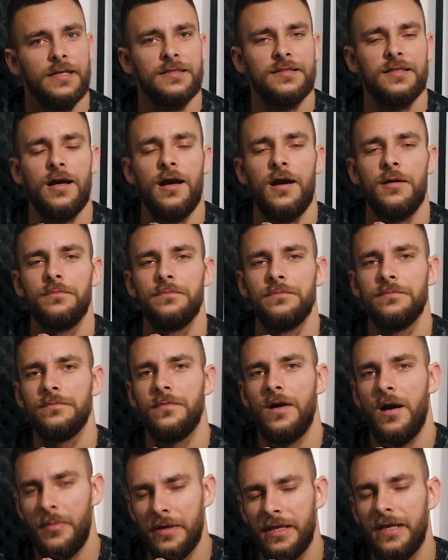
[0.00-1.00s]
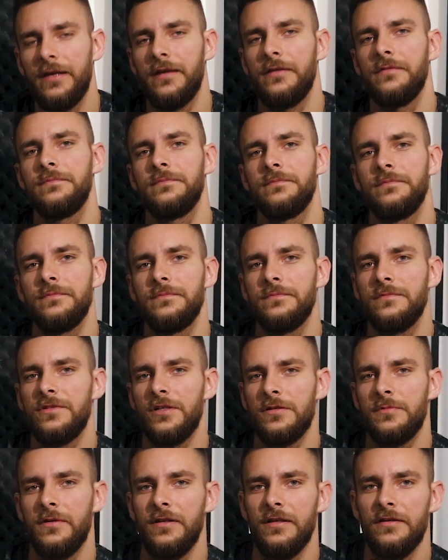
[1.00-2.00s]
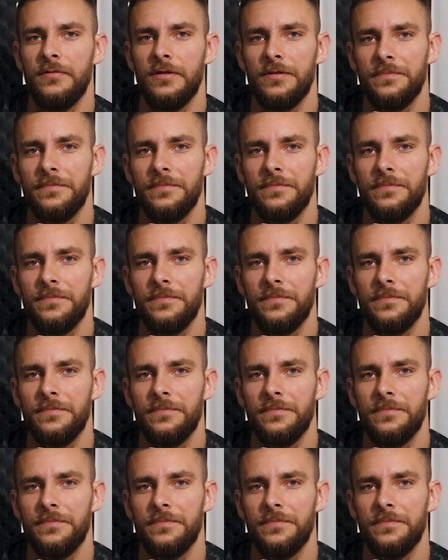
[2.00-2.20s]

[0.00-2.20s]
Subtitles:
next time I'm gonna get it. Just believe